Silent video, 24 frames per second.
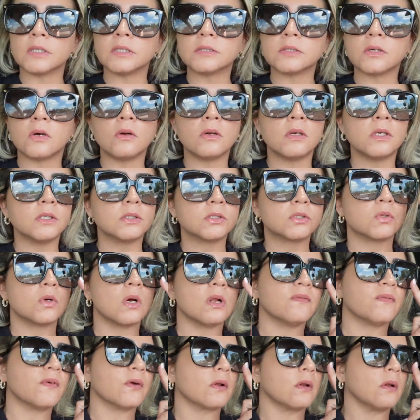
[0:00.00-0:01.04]
It's only
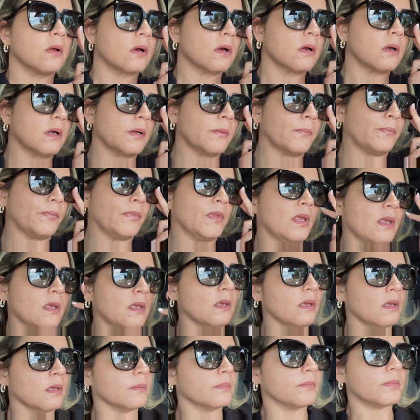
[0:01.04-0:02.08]
12 o'clock,
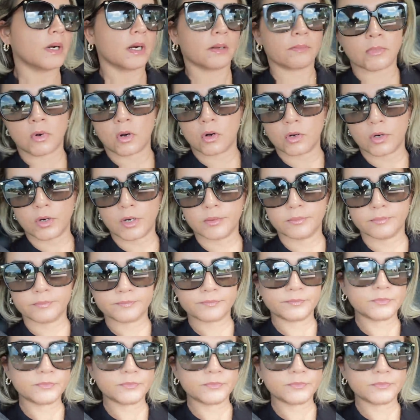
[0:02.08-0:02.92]
but I'm hungry.